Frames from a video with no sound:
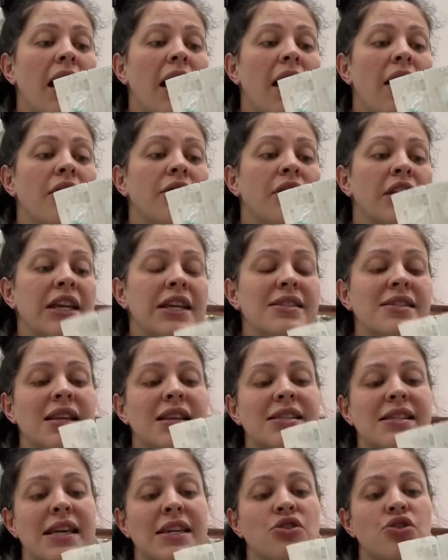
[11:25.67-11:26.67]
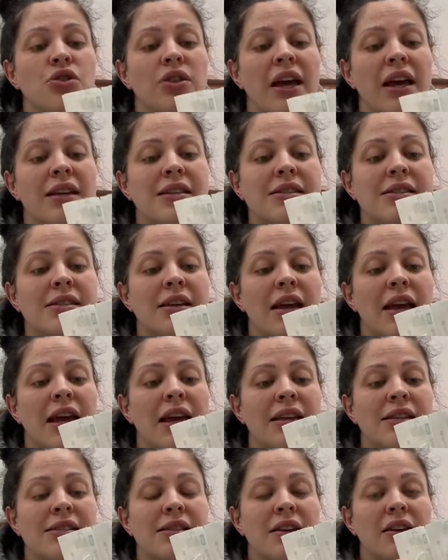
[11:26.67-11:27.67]
The reason I say do this
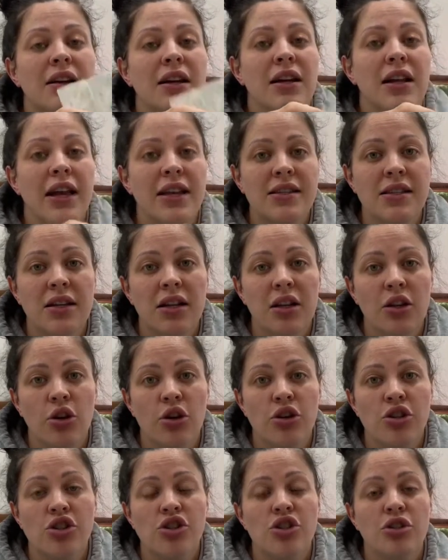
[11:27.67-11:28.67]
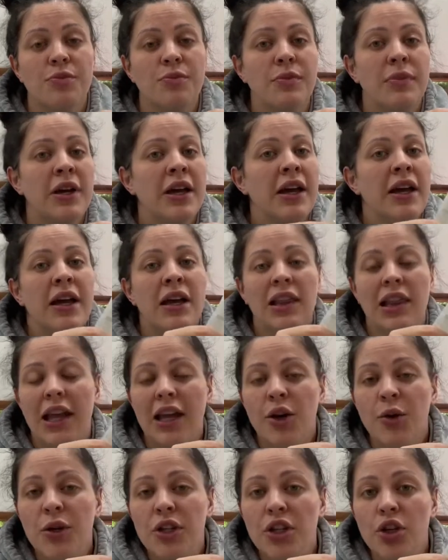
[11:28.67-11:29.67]
is collecting colostrum,
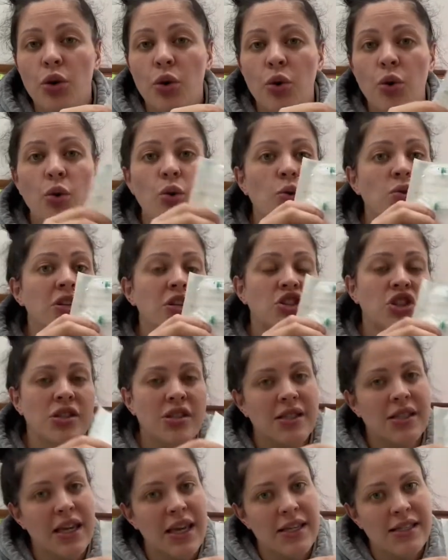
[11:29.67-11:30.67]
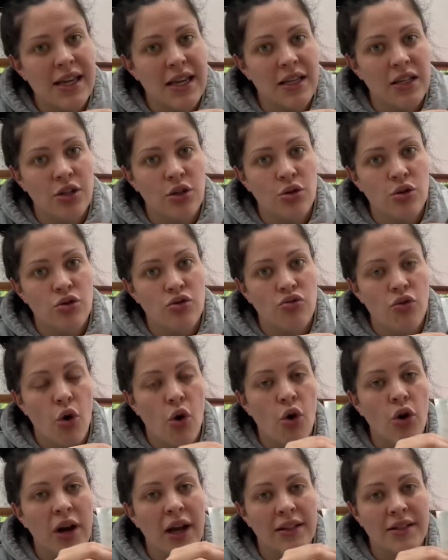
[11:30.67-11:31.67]
liquid gold, just in case anything goes
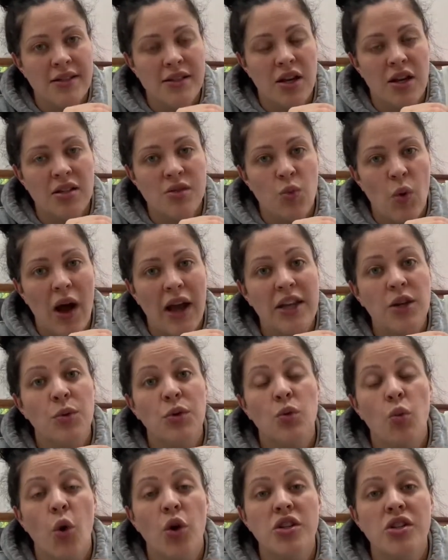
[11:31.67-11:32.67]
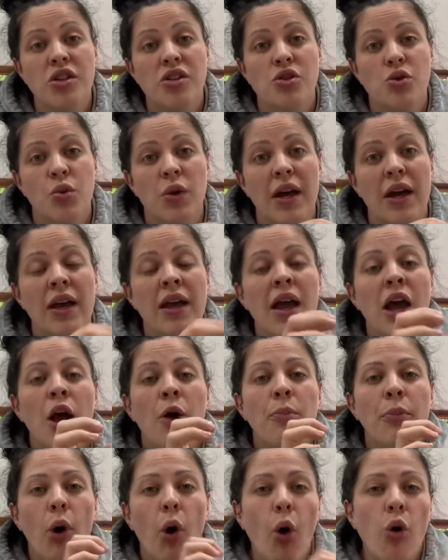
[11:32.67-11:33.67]
wrong. I discuss why you would want to do it,
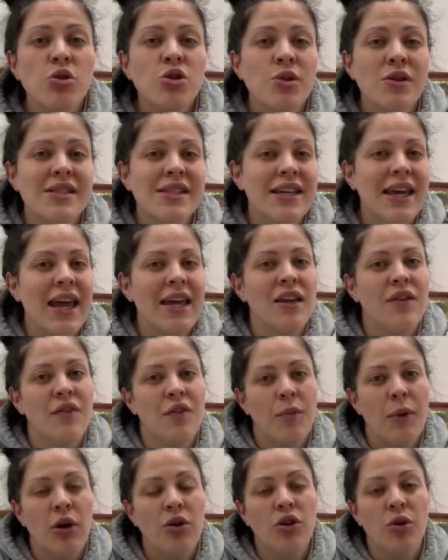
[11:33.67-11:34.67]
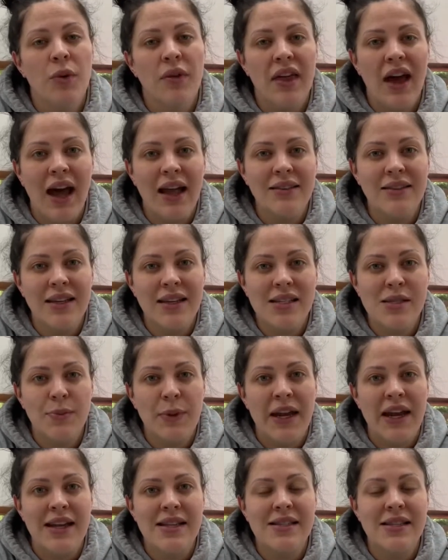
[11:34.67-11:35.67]
but also it's to get you familiar with hand
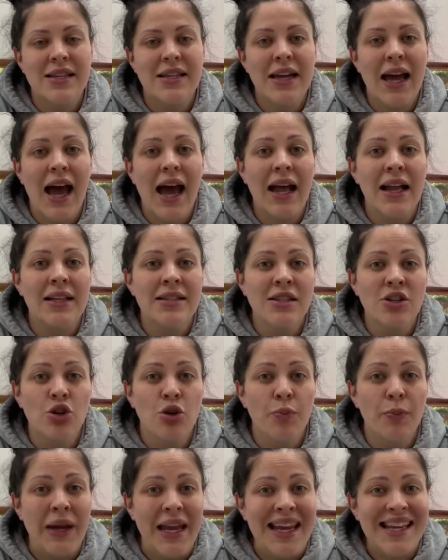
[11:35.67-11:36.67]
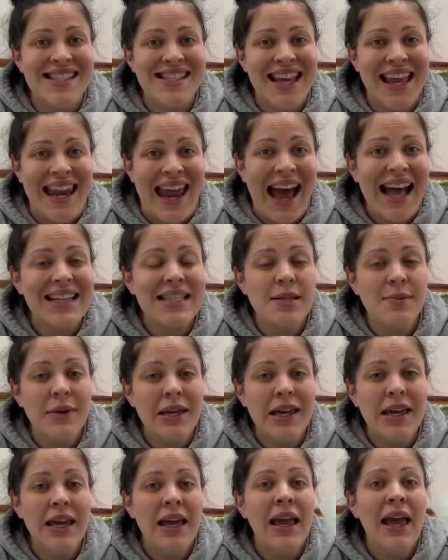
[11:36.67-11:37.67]
expressing and your breast
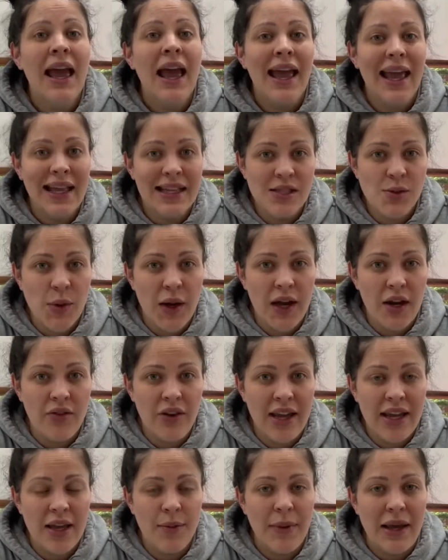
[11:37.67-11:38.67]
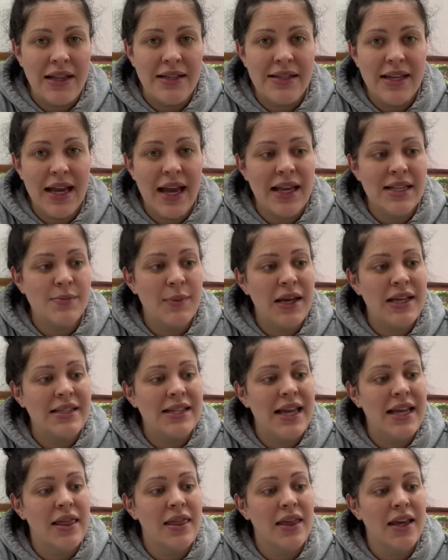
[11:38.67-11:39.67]
anatomy, hence why I recommend it as my
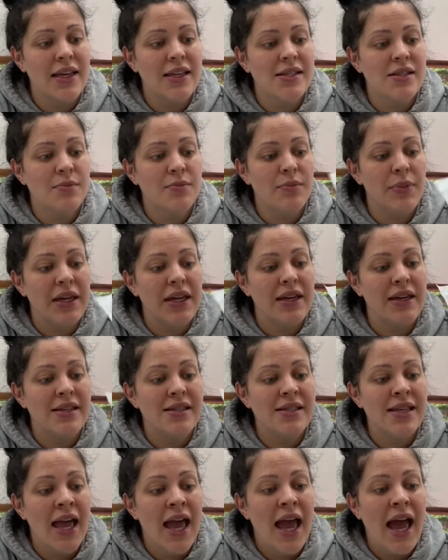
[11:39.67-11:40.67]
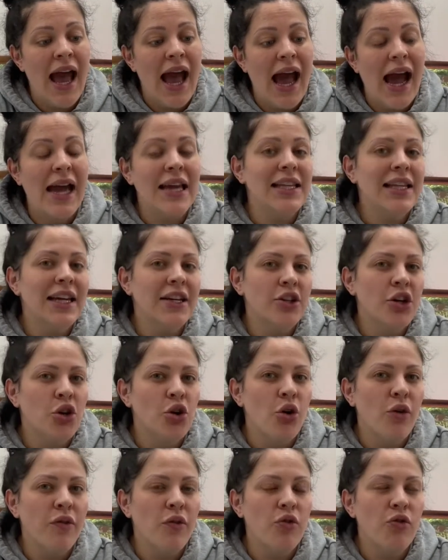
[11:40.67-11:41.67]
10th item, because I learned an
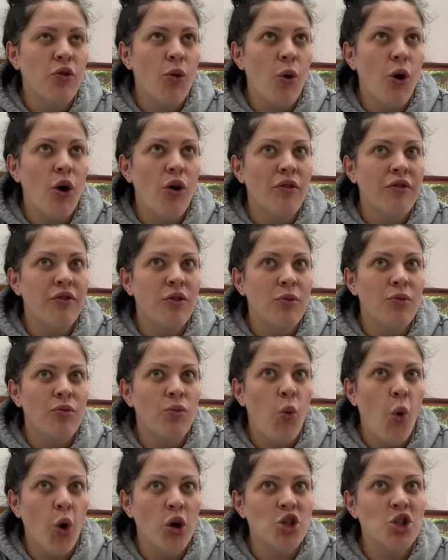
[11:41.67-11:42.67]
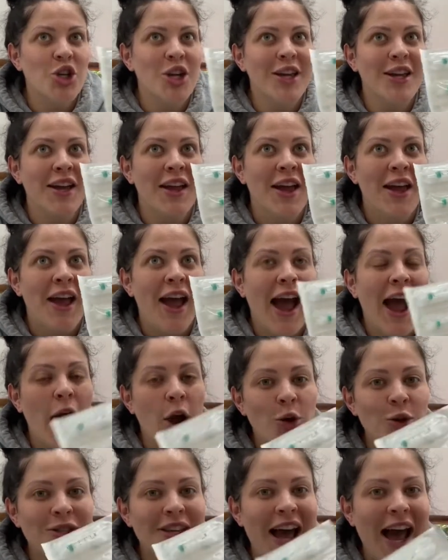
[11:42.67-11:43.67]
awful lot from watching how
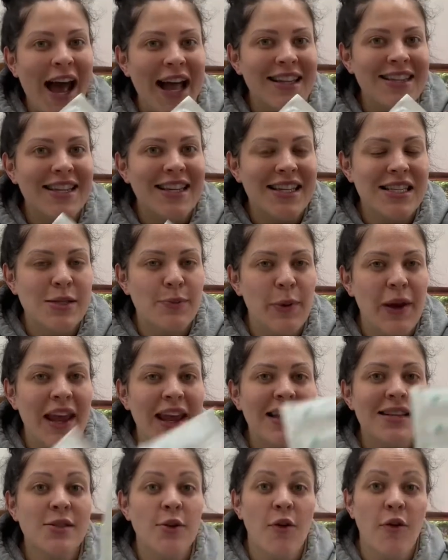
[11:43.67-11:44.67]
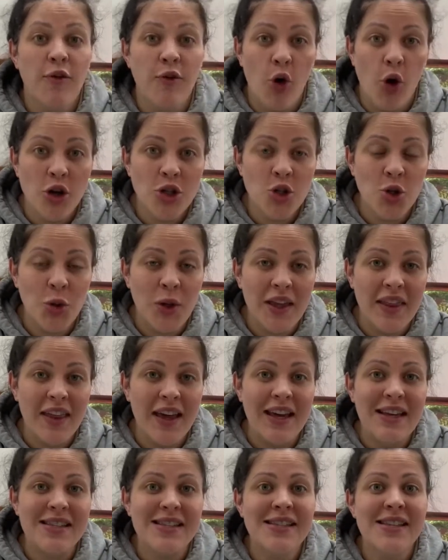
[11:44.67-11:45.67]
to hand express for doing
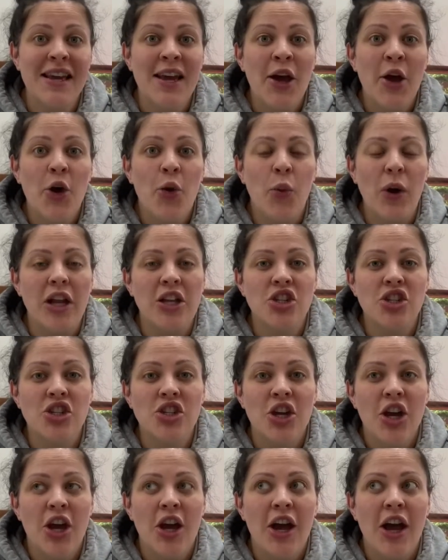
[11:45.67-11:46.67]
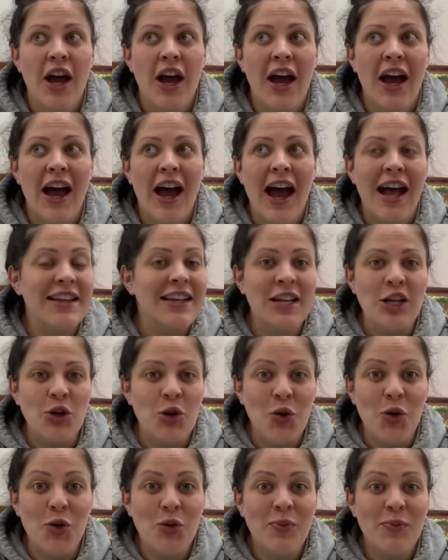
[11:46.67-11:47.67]
this, which I didn't
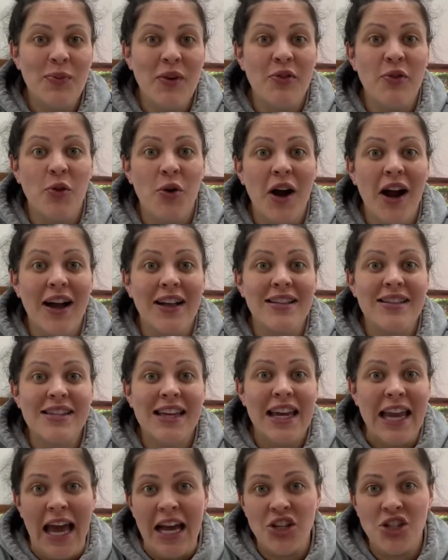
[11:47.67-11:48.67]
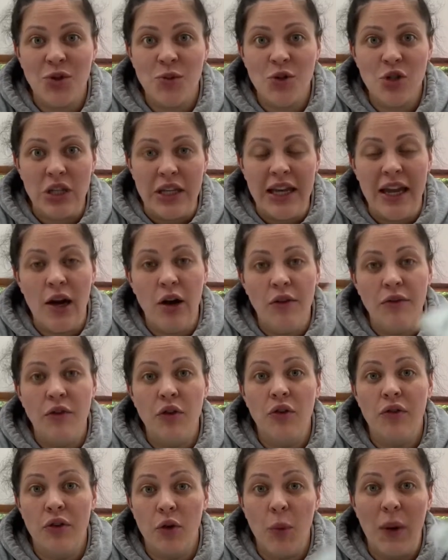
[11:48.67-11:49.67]
know beforehand, and actually was really helpful
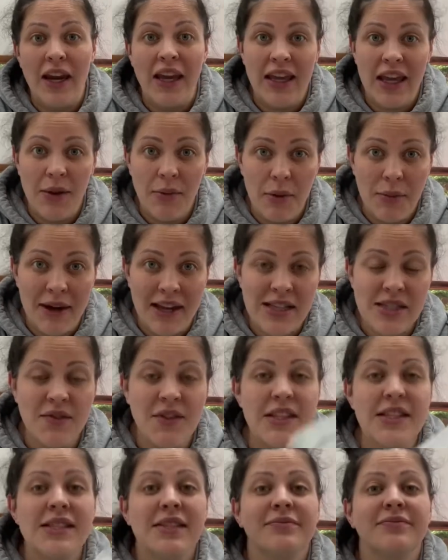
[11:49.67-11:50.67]
for when it came to breastfeed.